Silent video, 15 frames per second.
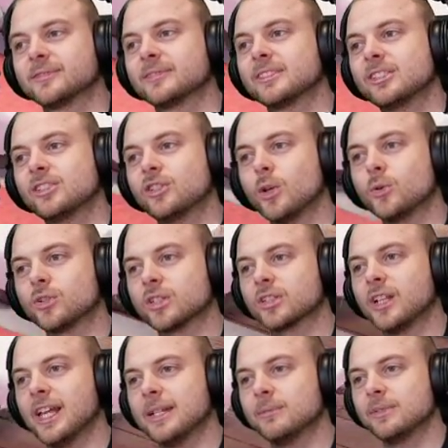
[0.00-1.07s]
This dude's just
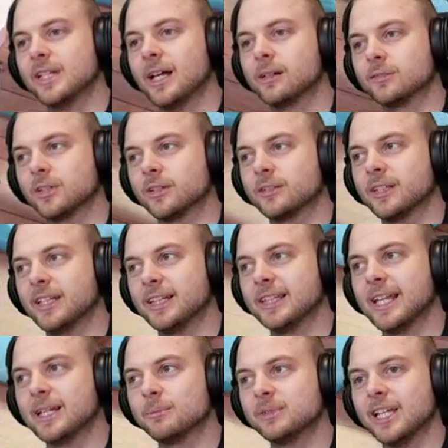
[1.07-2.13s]
letting himself on,
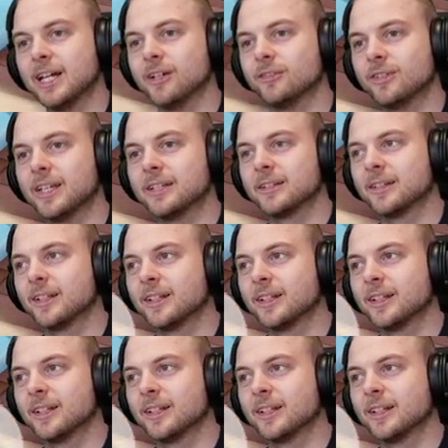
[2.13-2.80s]
letting himself in.